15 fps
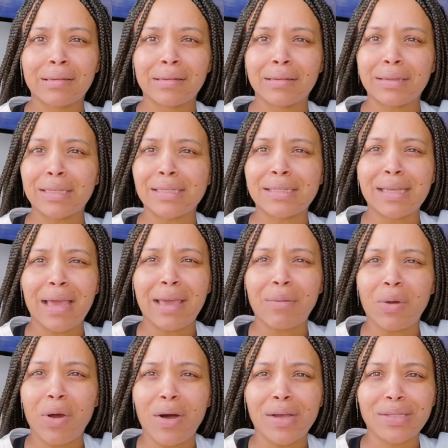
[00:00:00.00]
the same
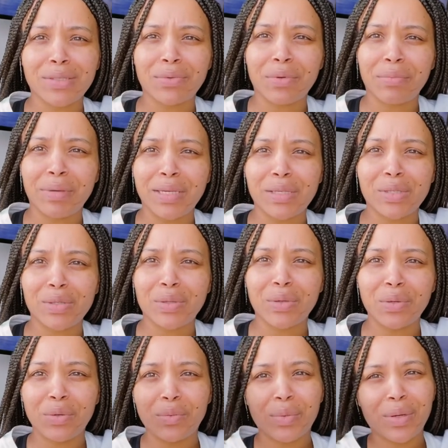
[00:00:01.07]
cost it would be to
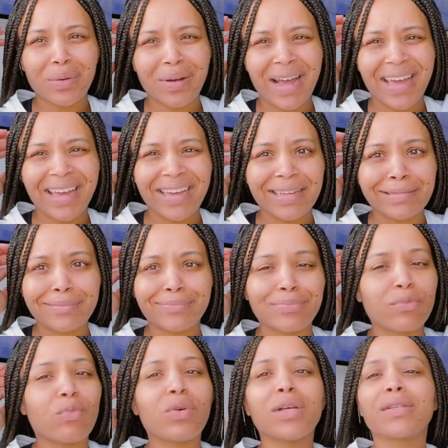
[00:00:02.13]
Uber, right?
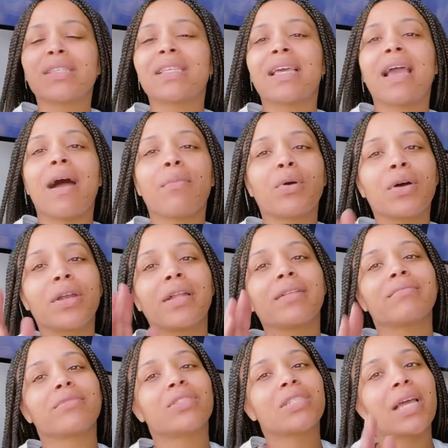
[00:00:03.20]
We'll see. I'm
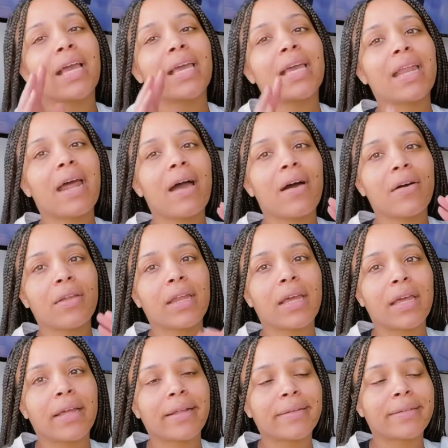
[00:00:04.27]
gonna check it out
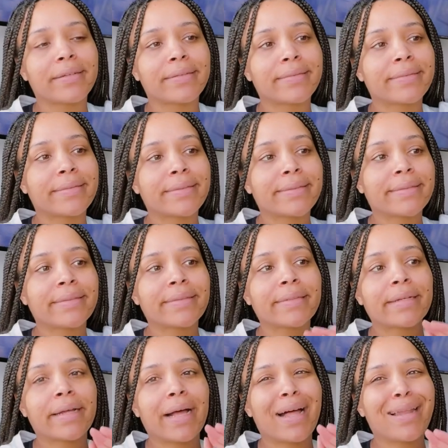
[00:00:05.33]
and
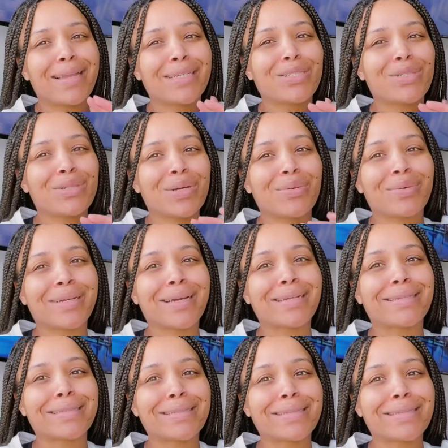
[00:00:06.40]
I'll let you know what I
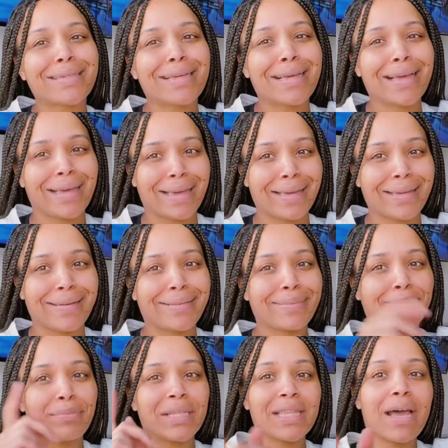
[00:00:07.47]
decide.
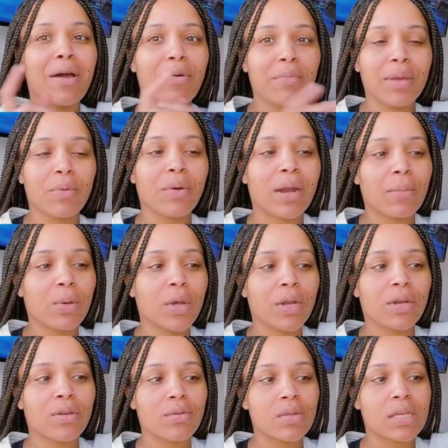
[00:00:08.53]
But that will be what I'm
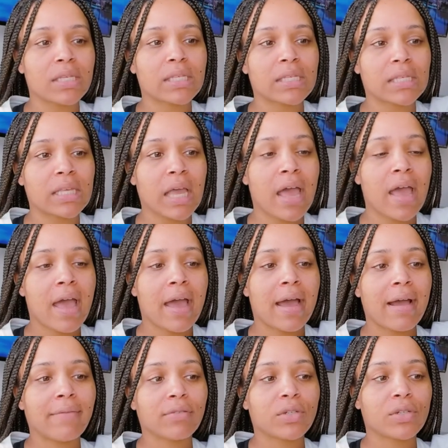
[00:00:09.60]
gonna do this
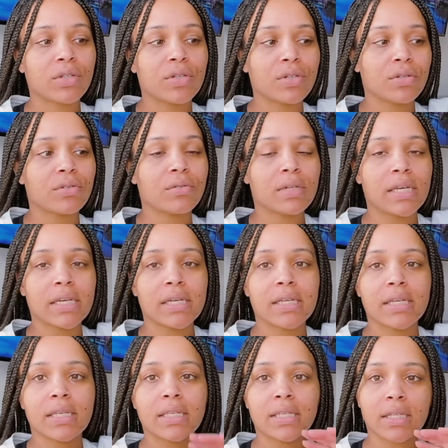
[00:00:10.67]
afternoon
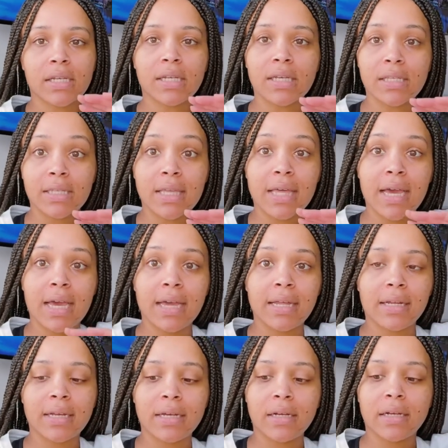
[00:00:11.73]
is look into that
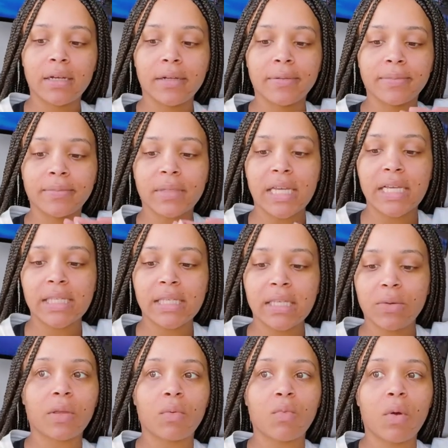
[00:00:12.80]
um, and see
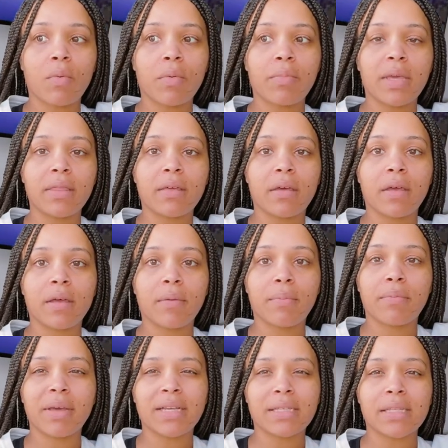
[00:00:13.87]
what would be the
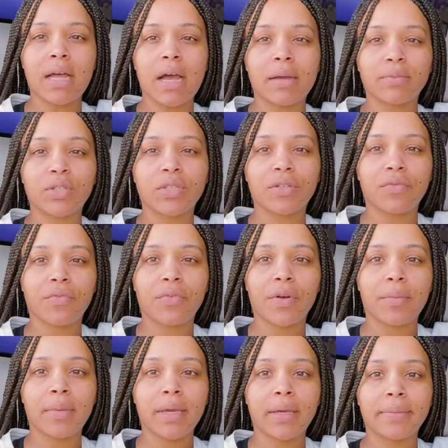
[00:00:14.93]
best option for
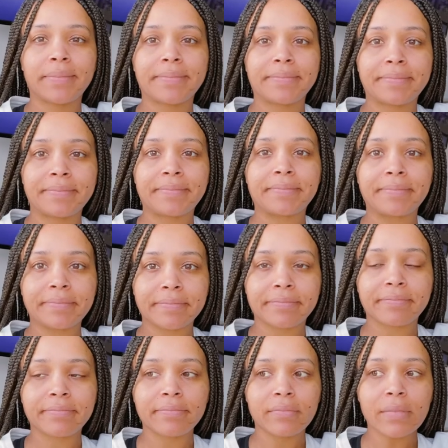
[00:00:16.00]
me.
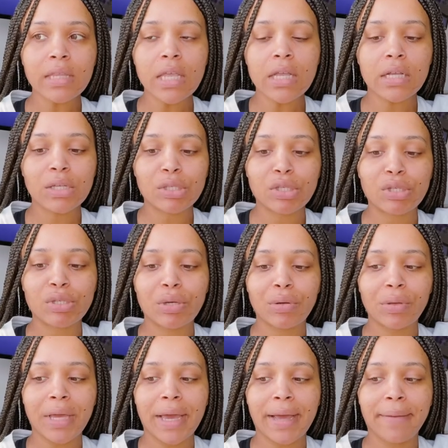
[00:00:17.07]
So
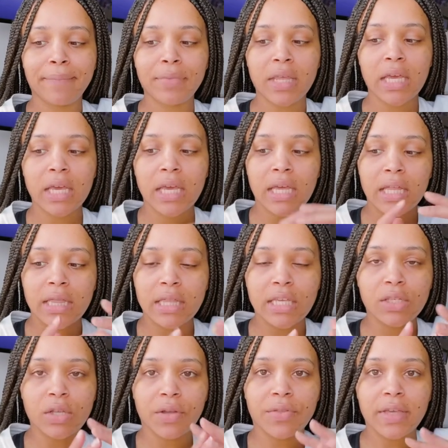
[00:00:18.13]
yeah,
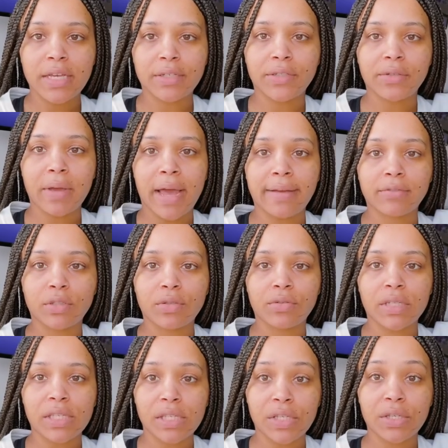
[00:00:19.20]
these are things you have to
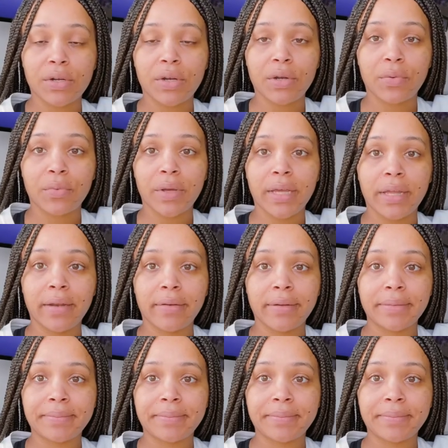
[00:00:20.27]
consider when